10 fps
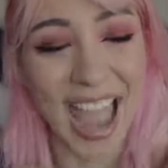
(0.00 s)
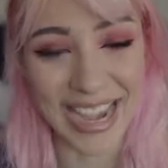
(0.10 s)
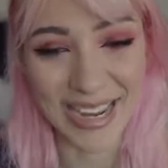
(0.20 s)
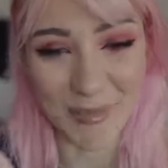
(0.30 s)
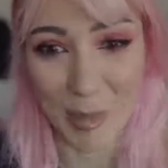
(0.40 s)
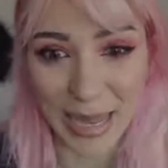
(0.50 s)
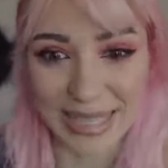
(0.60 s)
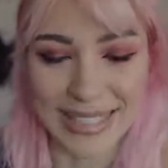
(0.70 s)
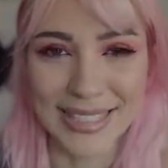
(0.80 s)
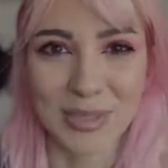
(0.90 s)
I need a
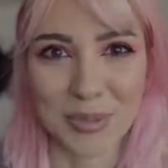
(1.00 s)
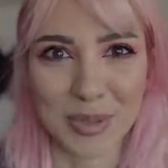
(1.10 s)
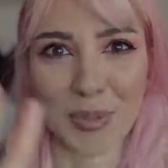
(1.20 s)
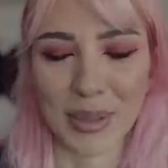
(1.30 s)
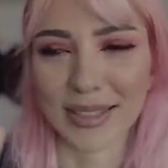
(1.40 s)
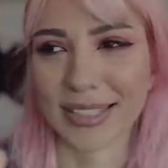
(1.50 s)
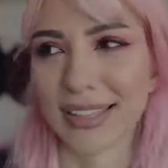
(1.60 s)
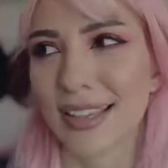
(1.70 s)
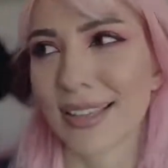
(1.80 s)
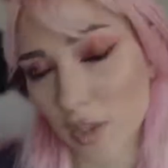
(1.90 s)
base to build
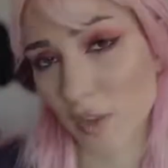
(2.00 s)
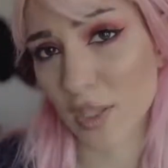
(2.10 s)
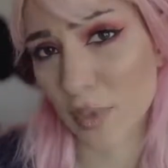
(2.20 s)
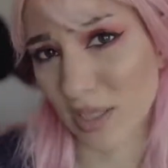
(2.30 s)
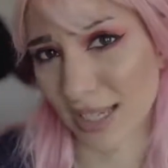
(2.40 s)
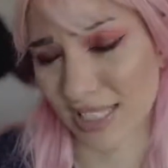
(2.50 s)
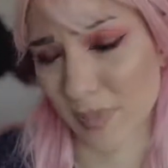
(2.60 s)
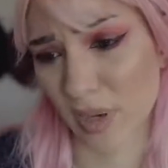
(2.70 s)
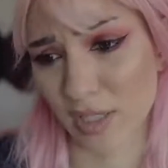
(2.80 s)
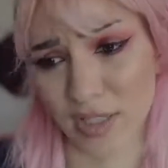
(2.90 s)
it. So that's what I liked
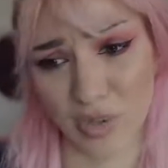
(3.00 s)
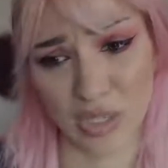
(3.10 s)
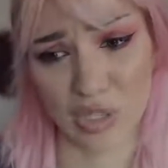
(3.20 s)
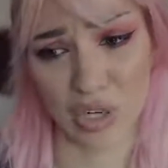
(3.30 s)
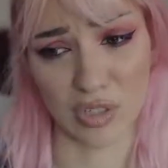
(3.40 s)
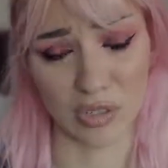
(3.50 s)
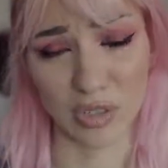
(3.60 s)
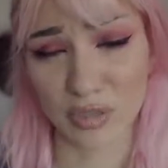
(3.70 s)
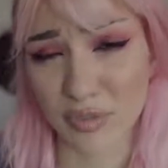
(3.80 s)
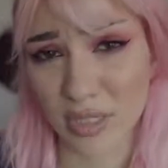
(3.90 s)
about it, that you can change a
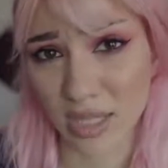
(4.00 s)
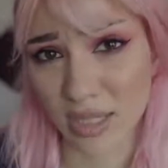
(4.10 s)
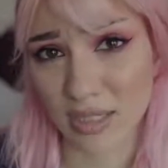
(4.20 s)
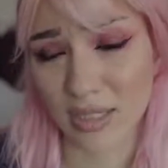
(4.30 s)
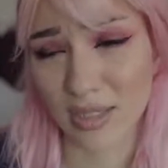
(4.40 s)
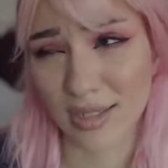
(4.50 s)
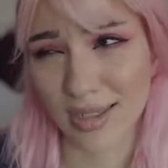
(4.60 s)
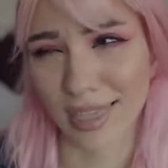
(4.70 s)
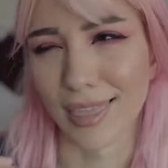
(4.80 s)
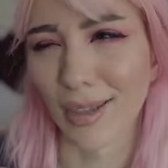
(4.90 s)
lot of things,
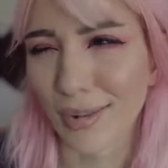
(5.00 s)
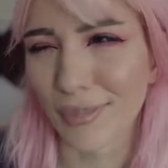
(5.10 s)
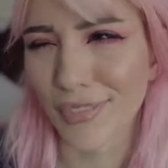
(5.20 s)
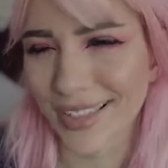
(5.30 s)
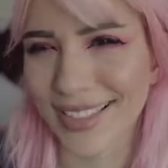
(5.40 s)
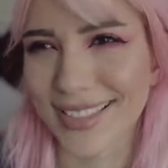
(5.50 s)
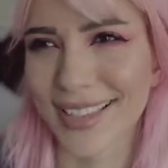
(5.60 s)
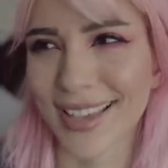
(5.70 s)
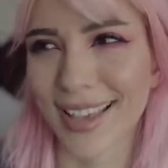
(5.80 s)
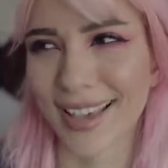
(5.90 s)

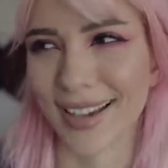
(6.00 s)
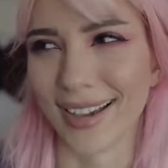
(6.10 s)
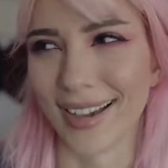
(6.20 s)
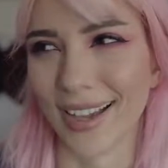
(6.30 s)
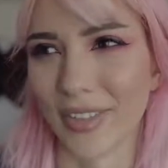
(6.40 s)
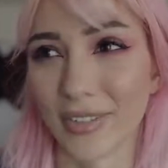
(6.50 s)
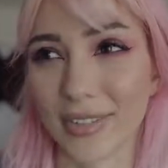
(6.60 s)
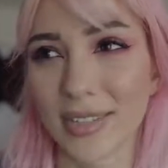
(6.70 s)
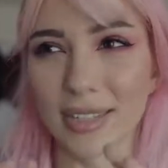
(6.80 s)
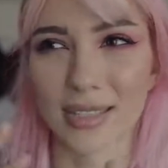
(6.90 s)
that
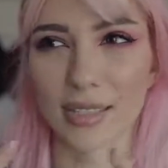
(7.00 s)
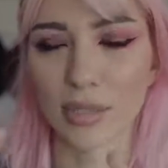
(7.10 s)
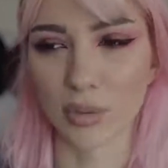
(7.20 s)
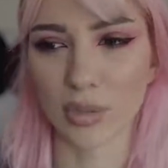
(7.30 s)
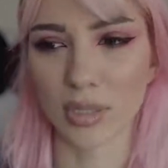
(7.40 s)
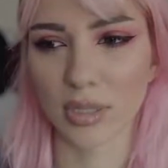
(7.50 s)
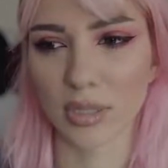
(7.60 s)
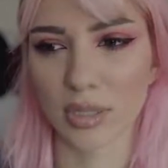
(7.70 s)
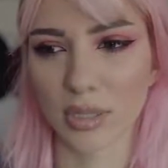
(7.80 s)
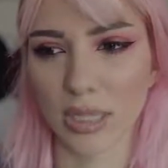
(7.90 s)
it doesn't look
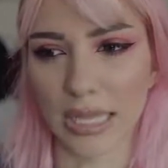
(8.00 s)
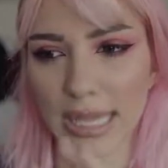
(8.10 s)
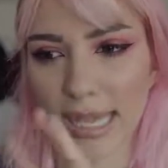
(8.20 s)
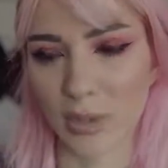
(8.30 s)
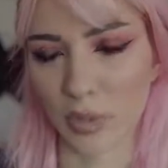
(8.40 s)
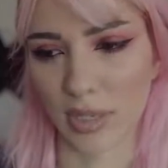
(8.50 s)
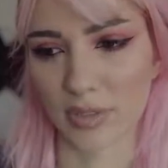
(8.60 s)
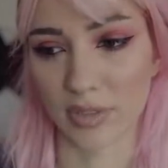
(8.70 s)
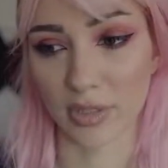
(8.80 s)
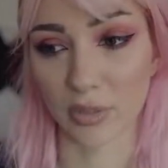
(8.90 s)
like anyone
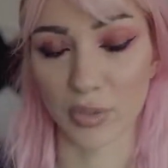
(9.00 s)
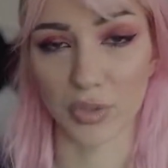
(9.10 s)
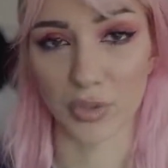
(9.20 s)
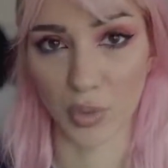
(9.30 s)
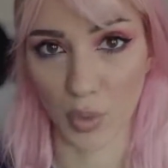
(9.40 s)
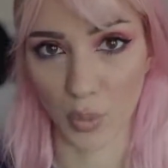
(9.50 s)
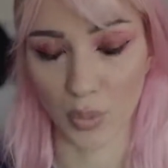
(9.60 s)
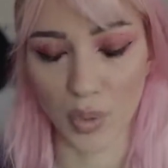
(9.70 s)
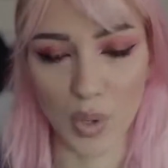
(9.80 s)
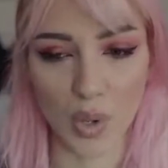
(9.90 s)
else's, it looks your
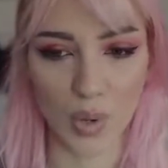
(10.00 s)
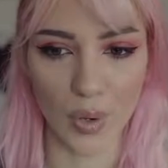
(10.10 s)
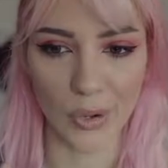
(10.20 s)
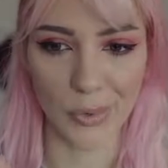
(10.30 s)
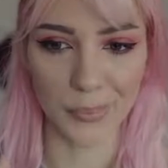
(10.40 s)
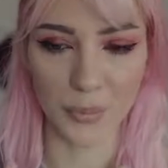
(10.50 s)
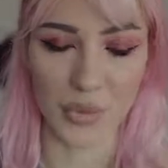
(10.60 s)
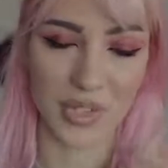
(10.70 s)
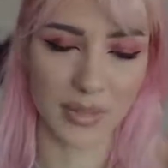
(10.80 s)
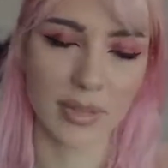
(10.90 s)
own,
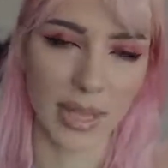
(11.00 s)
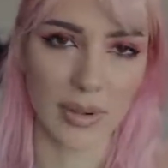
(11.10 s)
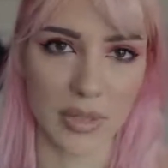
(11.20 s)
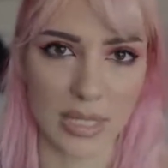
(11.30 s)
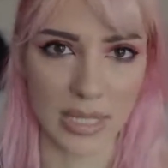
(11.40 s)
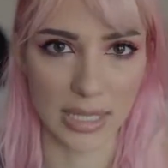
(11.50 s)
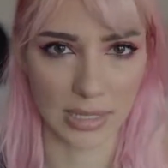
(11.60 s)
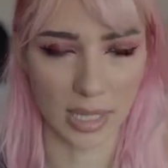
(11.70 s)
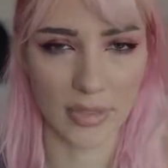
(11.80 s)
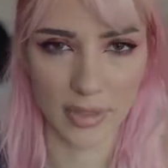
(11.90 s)
which is kind of unique,
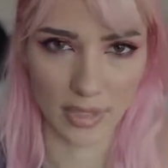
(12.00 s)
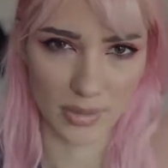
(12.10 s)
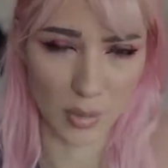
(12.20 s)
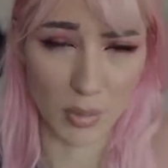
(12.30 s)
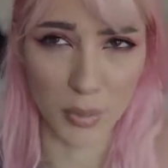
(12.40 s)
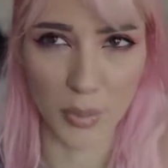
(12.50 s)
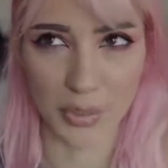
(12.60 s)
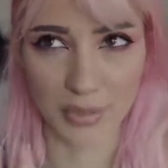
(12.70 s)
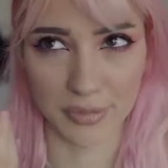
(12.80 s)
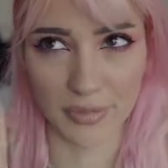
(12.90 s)
and I think that's the whole
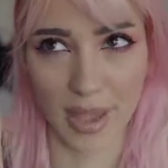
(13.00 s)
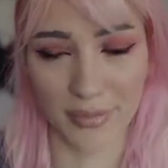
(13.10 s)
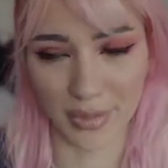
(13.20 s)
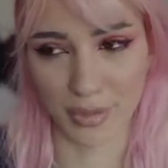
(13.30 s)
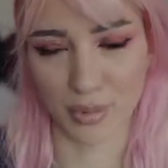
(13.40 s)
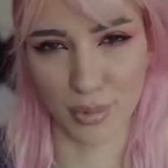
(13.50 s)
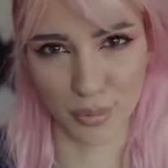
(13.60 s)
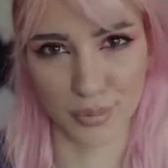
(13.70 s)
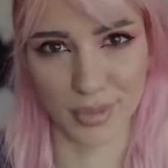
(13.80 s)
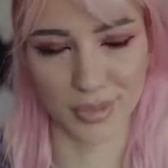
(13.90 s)
point of having your
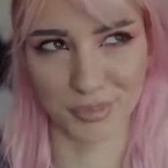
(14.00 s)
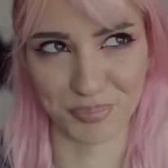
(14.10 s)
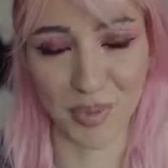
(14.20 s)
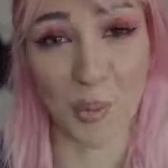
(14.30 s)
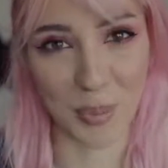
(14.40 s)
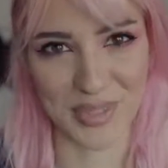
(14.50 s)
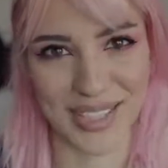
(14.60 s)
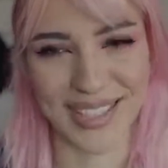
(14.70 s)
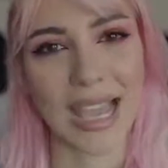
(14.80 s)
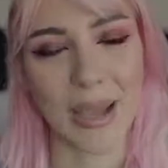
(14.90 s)
own
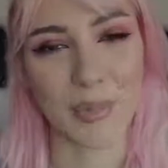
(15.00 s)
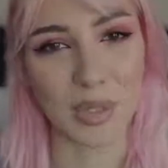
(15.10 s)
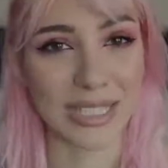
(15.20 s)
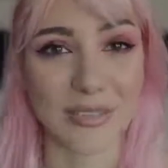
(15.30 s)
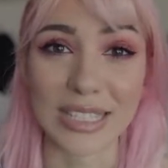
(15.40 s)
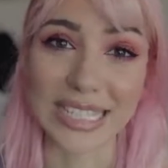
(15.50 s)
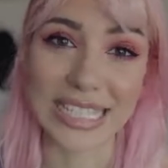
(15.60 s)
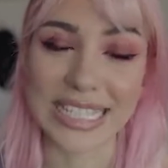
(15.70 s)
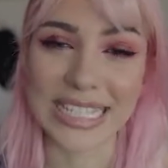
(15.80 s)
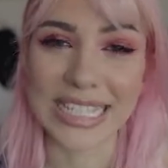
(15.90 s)
website. I'm gonna a
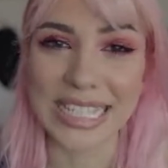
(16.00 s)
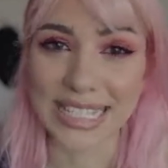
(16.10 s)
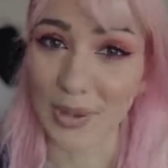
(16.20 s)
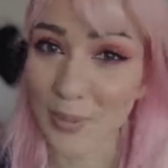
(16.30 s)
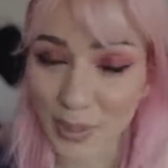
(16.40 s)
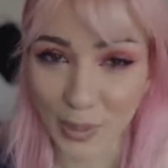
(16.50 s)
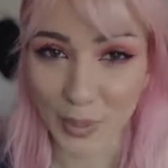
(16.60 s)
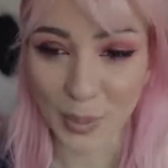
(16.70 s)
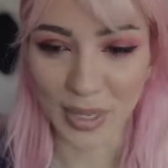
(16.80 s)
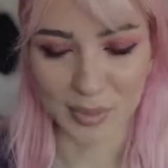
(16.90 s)
link down
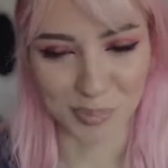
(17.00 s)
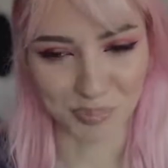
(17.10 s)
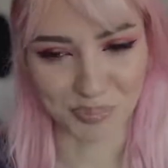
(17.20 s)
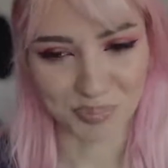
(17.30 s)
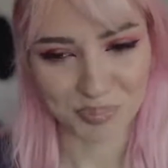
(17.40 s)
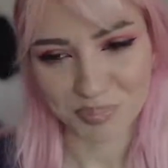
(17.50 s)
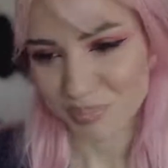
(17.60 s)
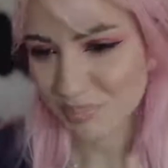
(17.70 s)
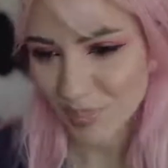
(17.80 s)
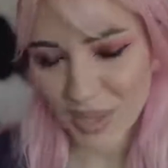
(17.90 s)
below,
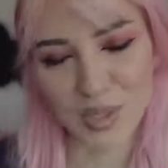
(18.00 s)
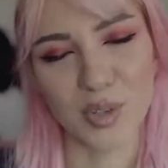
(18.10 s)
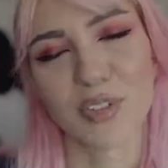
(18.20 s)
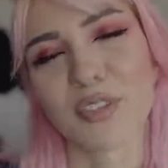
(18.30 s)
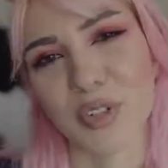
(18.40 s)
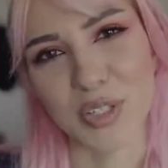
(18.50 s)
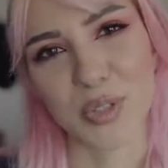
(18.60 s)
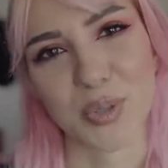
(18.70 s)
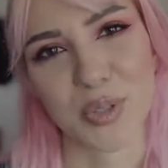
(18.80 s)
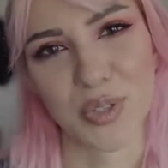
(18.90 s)
so feel free
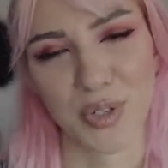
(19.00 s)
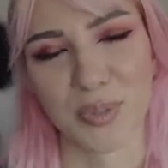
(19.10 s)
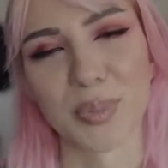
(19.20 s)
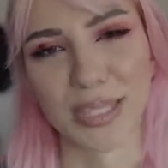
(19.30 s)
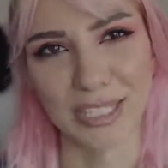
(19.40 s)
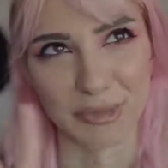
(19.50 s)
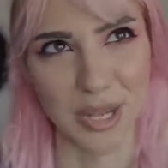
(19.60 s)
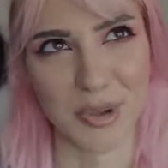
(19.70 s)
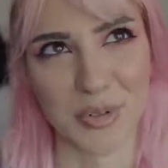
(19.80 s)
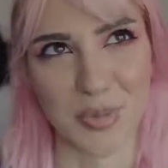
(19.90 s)
to start playing
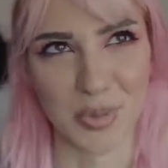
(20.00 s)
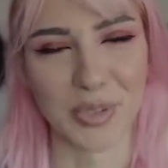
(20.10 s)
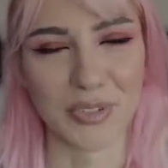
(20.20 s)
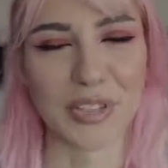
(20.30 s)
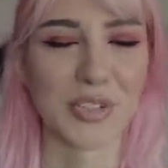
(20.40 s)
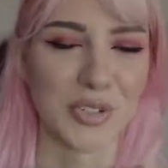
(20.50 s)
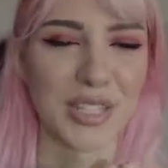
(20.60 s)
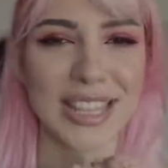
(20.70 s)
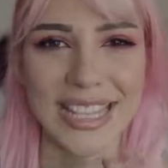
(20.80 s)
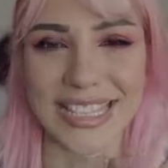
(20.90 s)
around with all the features
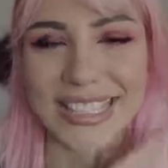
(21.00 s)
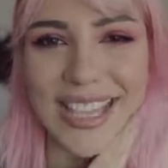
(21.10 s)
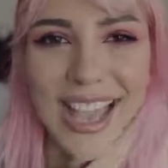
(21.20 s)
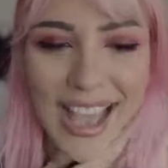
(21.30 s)
and things.